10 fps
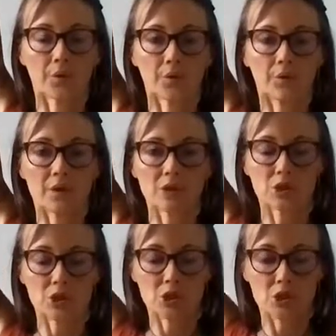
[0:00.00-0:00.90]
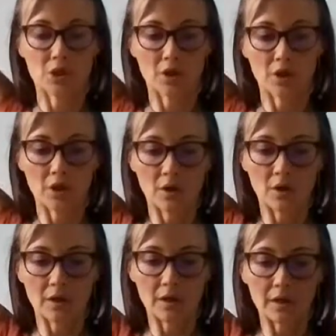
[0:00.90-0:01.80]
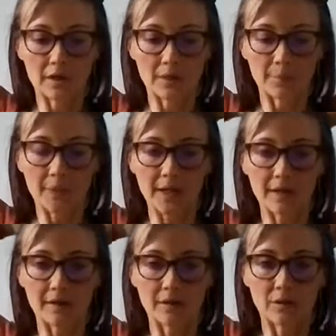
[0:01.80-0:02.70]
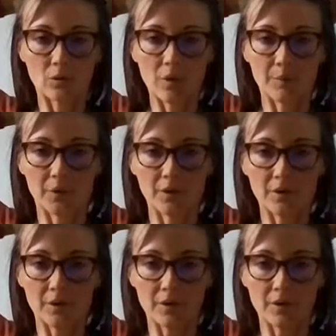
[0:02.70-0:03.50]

Reach. And back. One more.